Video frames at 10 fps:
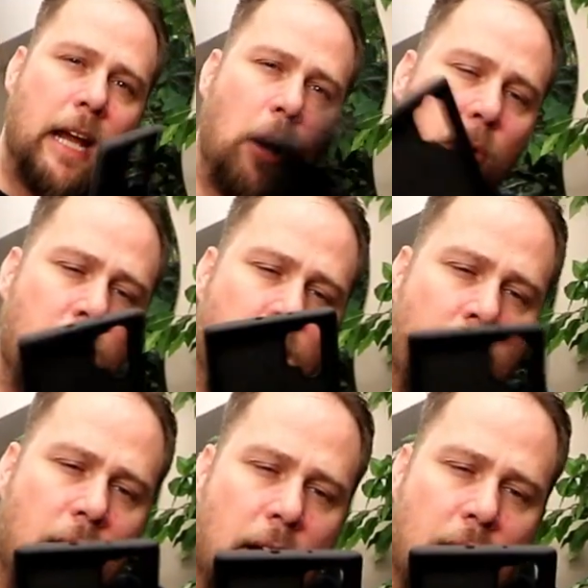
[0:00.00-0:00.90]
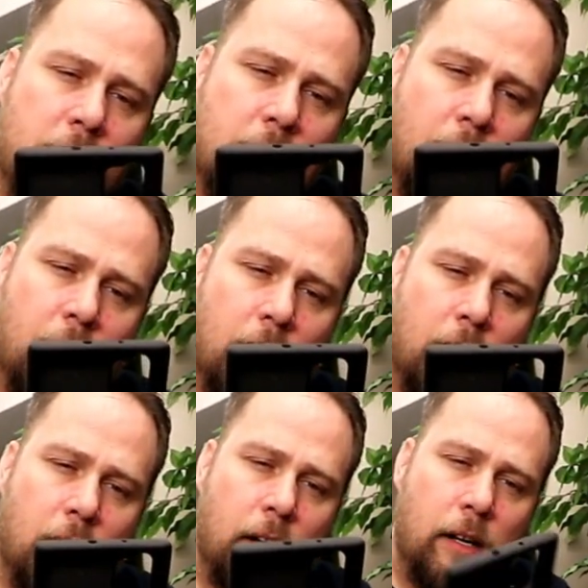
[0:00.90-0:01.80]
out and
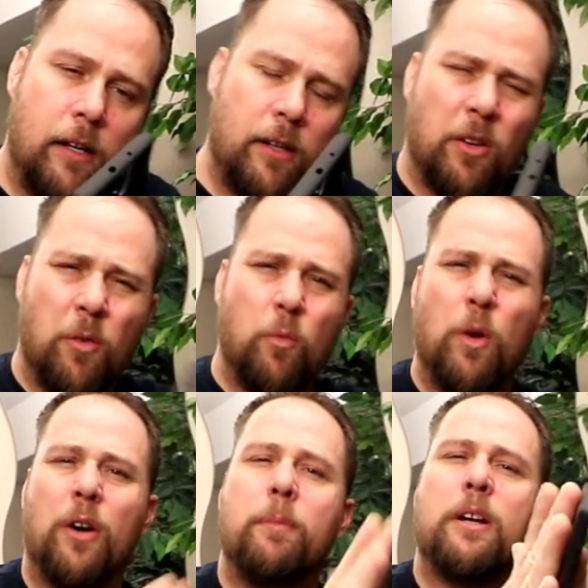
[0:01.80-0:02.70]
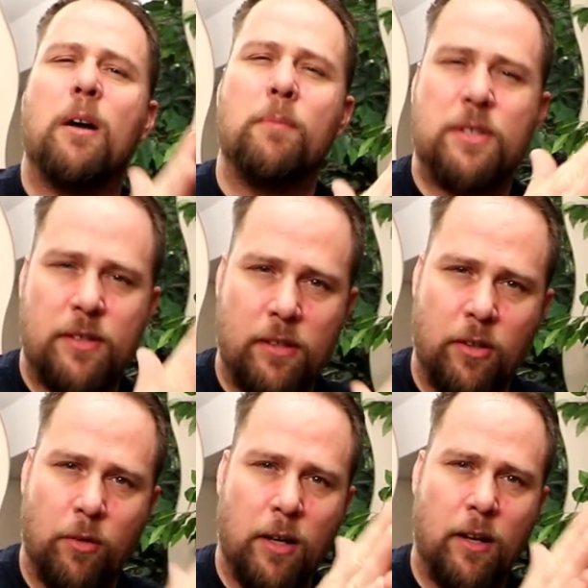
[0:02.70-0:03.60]
where it becomes
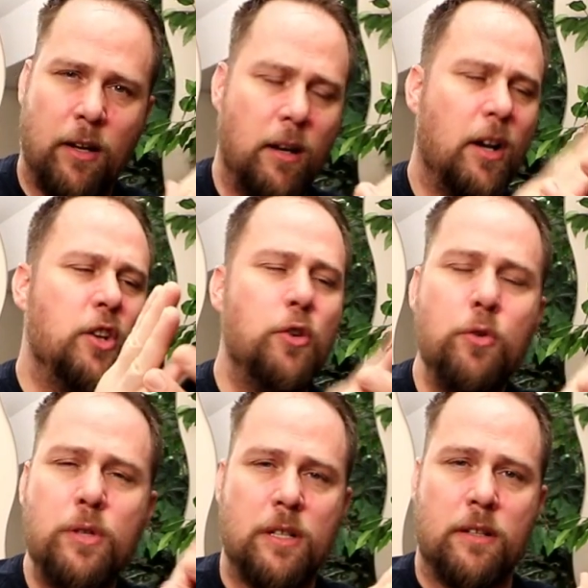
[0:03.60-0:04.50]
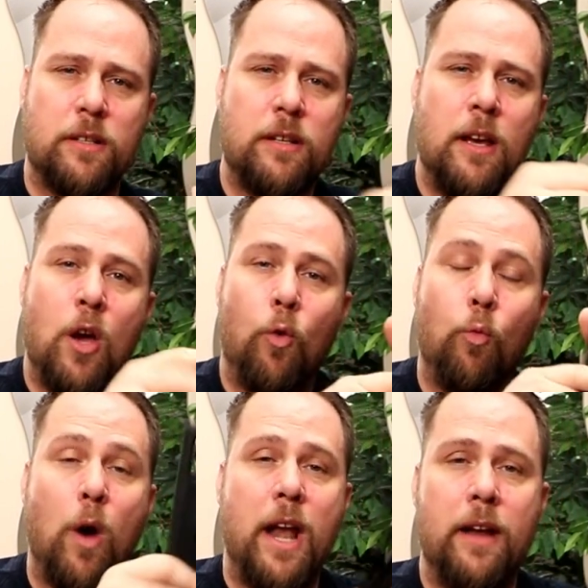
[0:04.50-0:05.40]
a nuisance
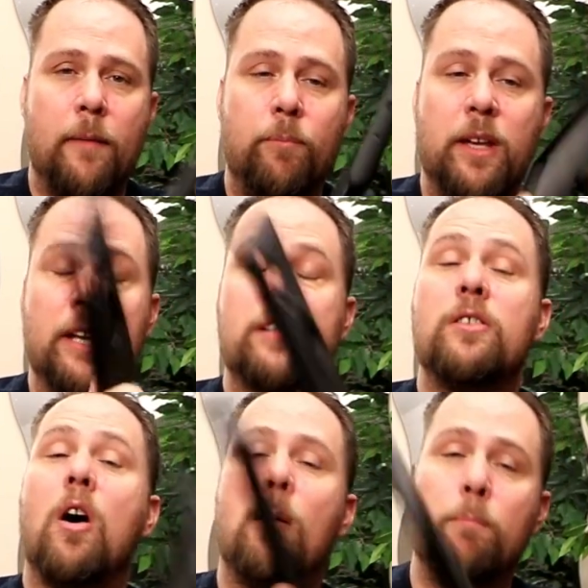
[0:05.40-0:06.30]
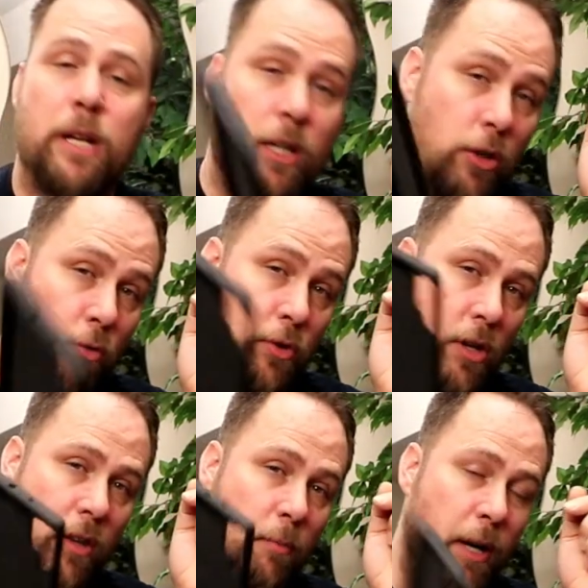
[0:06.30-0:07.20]
when it's not being used
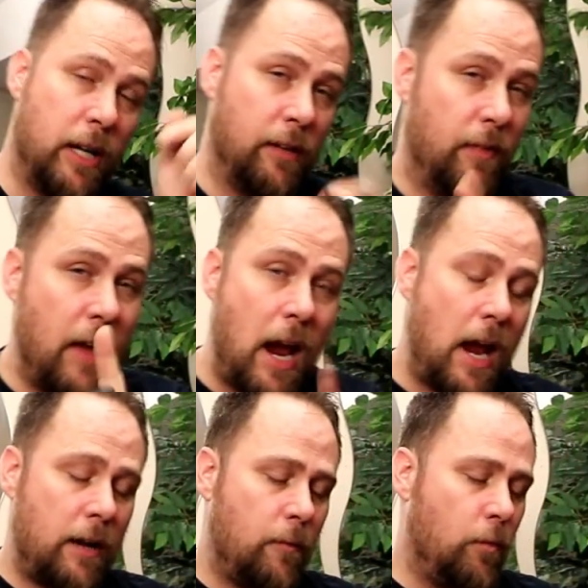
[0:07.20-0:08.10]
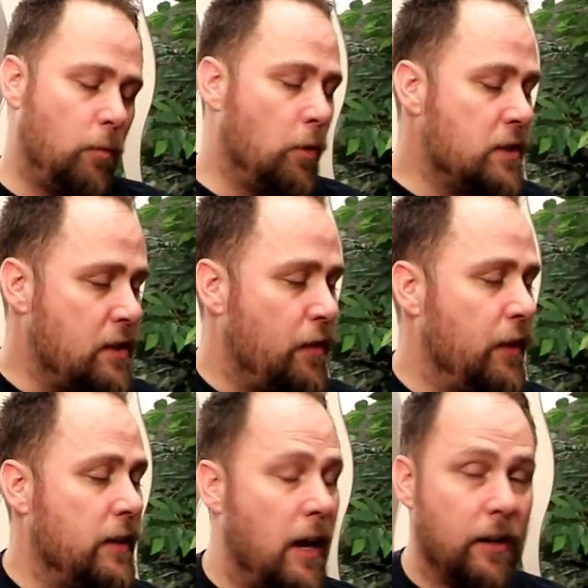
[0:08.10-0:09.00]
on the bike. And that was the
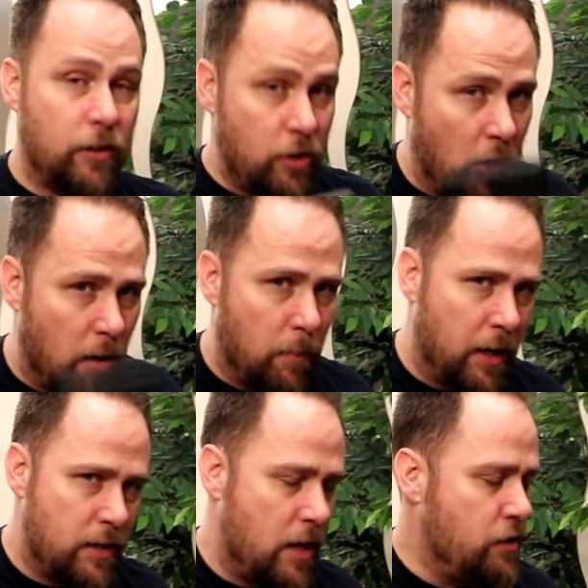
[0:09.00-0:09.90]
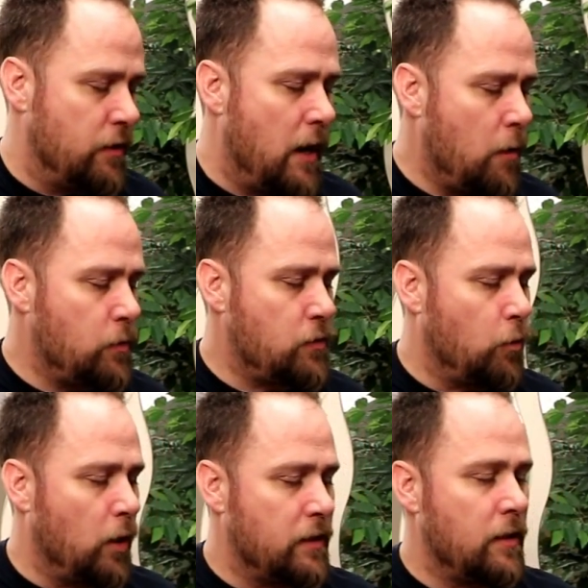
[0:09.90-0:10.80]
thing that caught my attention. That was
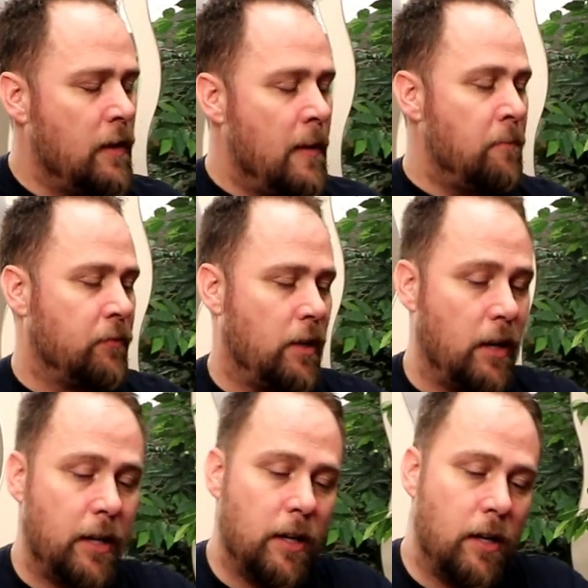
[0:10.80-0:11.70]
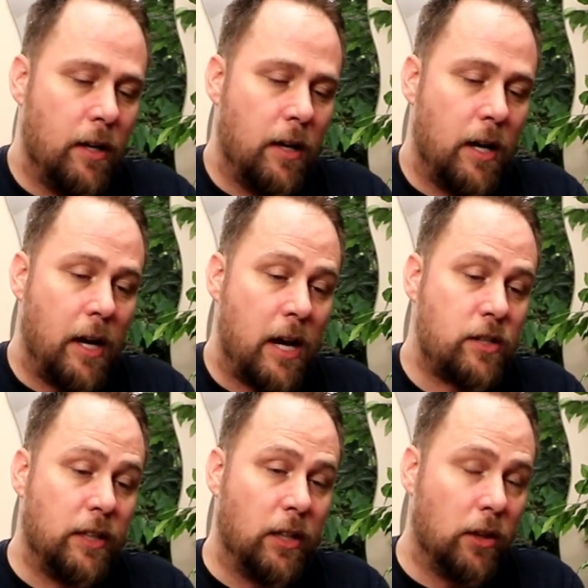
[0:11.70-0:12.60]
what I
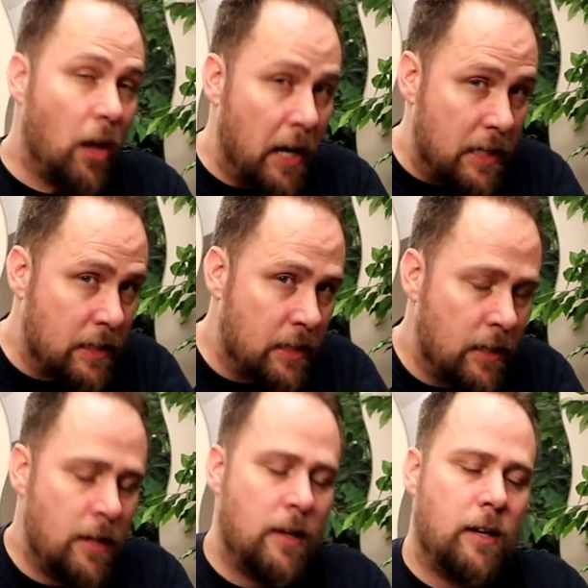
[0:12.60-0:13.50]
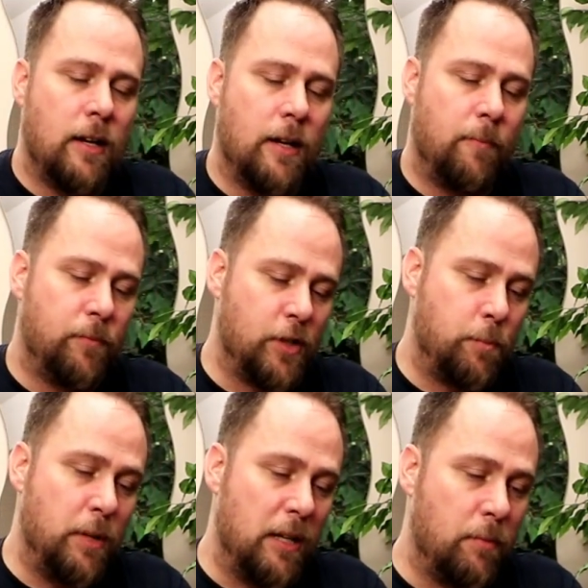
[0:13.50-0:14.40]
actually liked, just being,